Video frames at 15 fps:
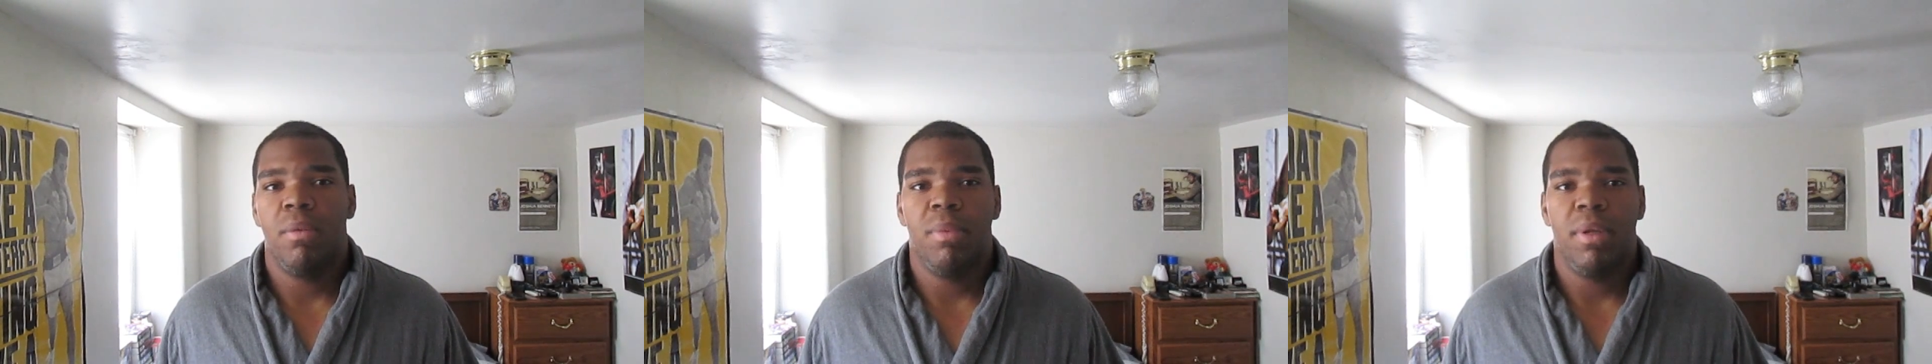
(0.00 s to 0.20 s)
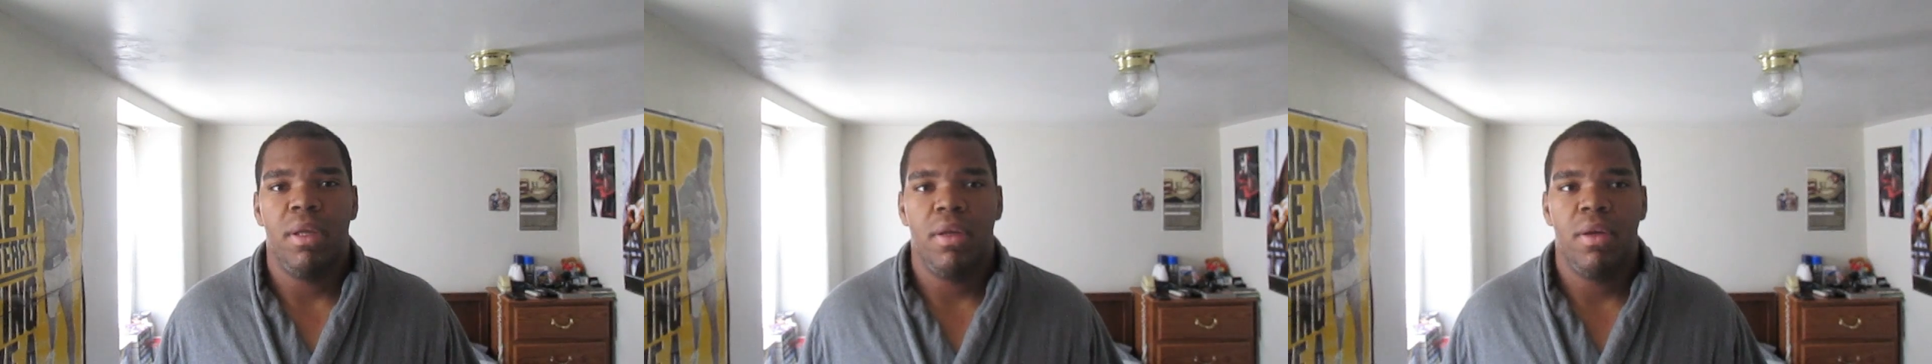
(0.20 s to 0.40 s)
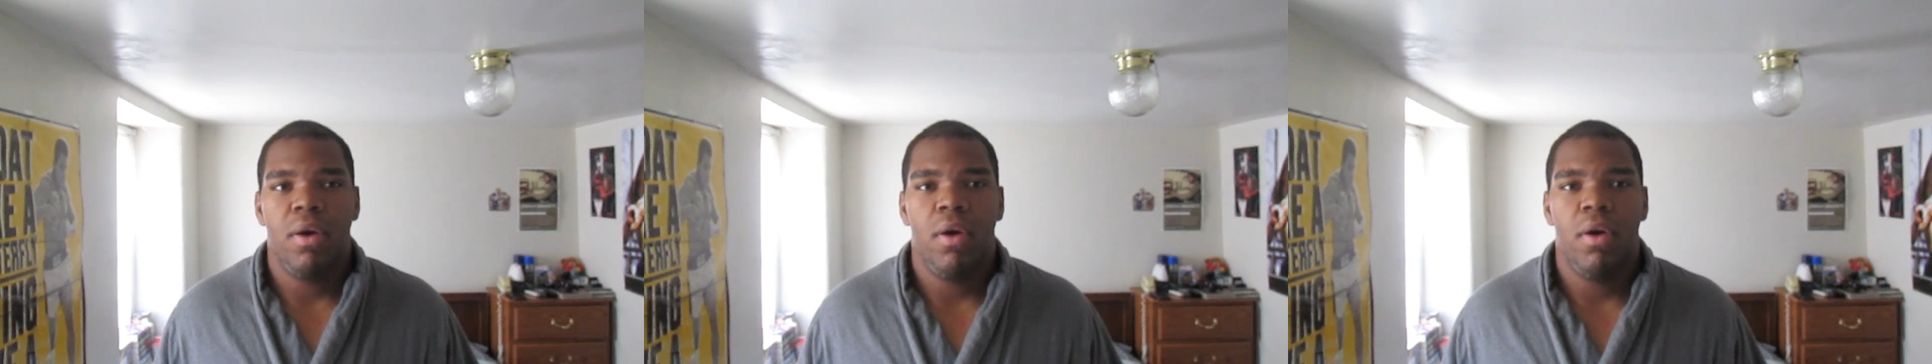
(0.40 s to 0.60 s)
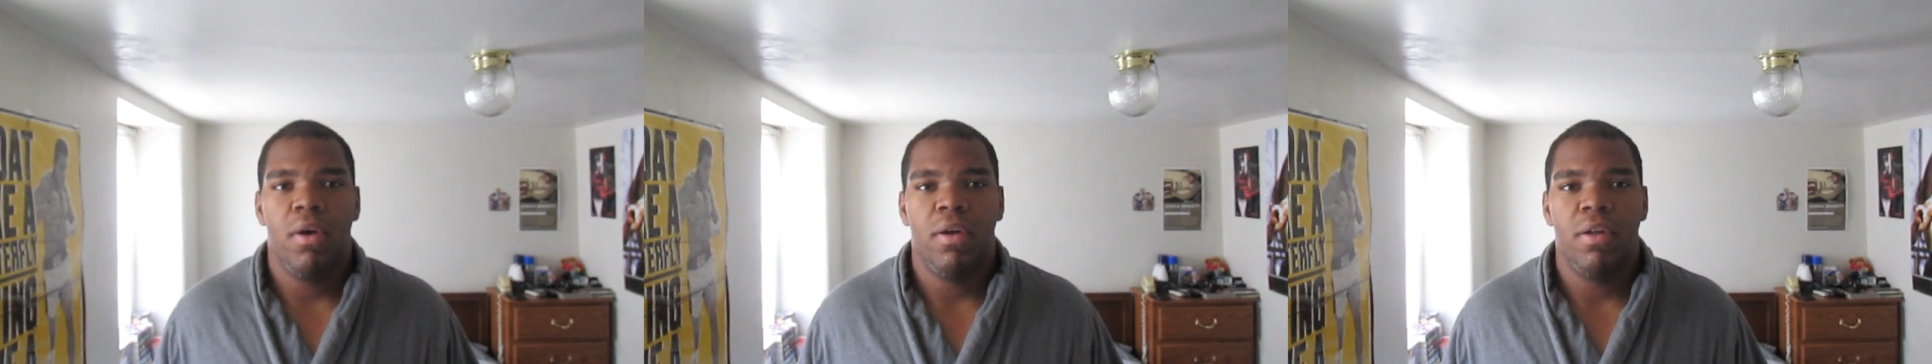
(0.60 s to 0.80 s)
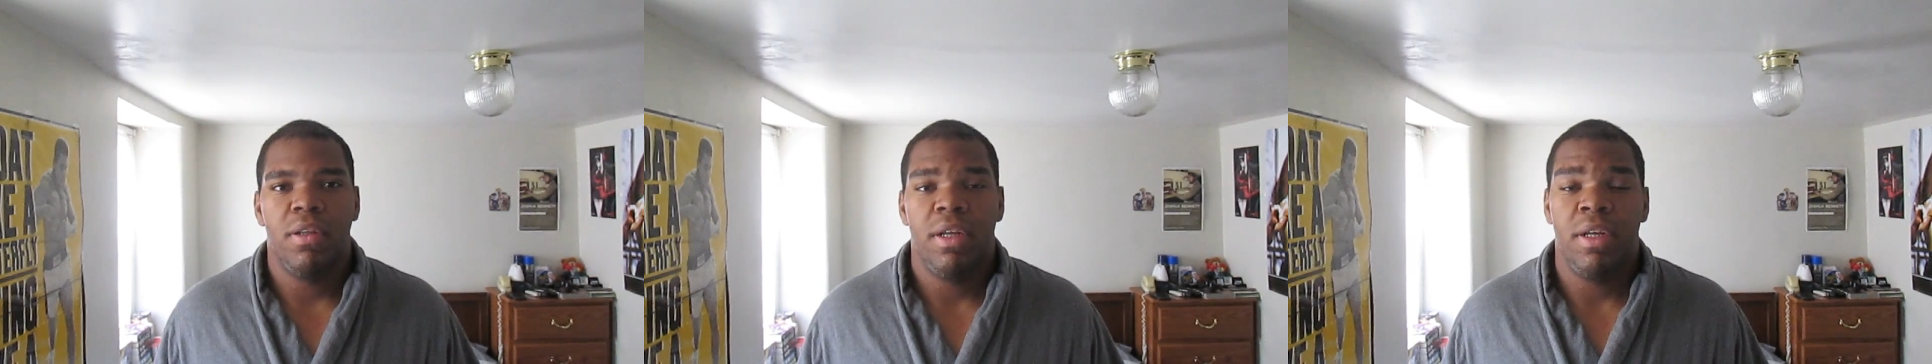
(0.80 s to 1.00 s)
be
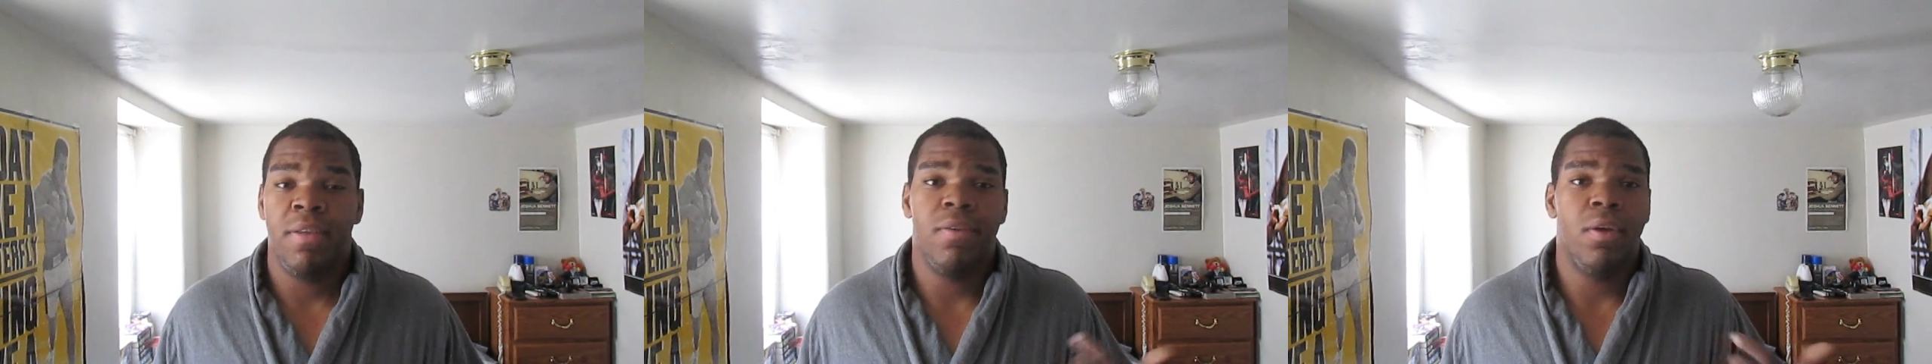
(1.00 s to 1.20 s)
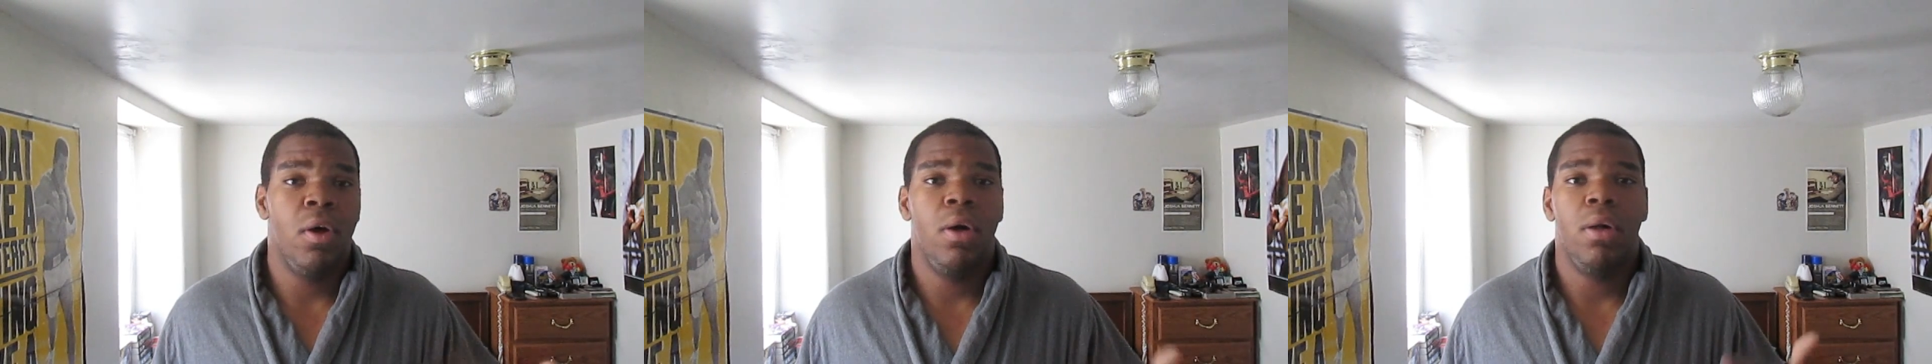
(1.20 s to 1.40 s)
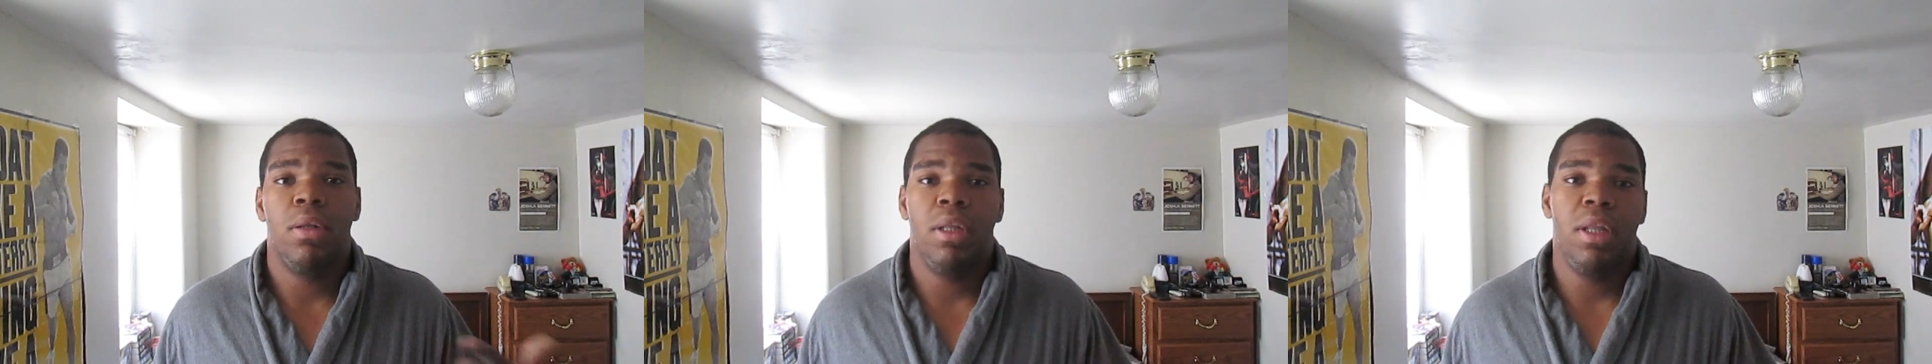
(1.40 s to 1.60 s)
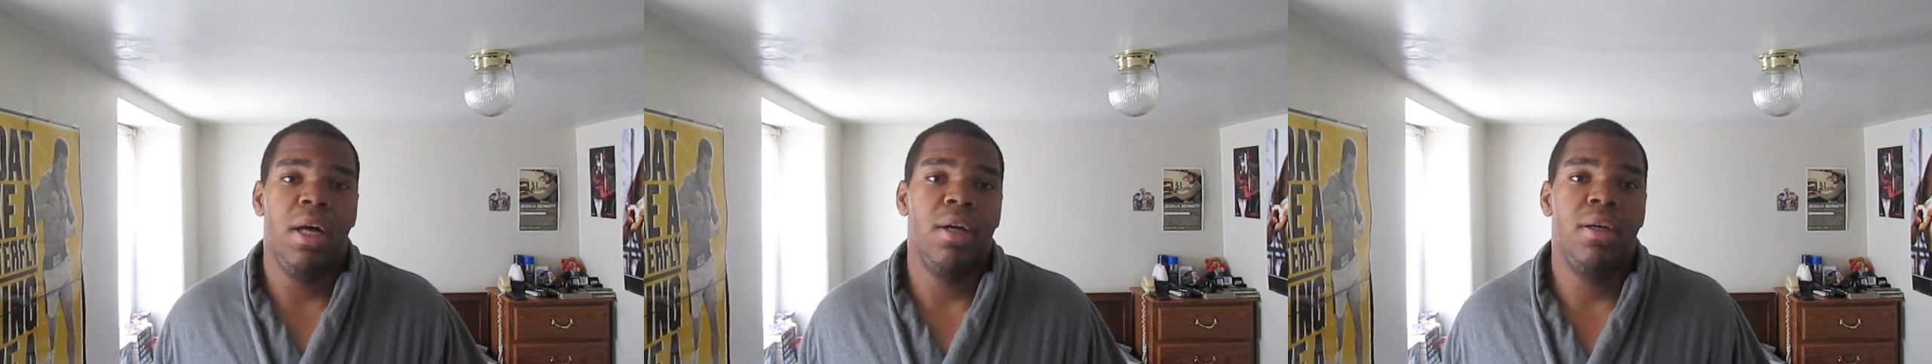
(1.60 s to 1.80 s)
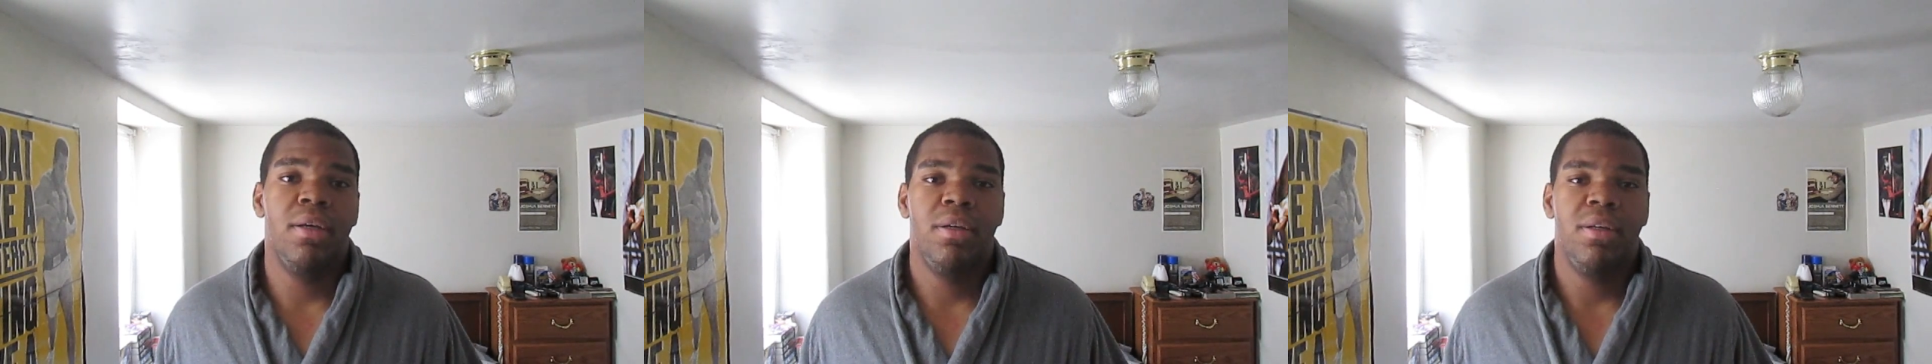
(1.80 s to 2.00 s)
called It's All Luck.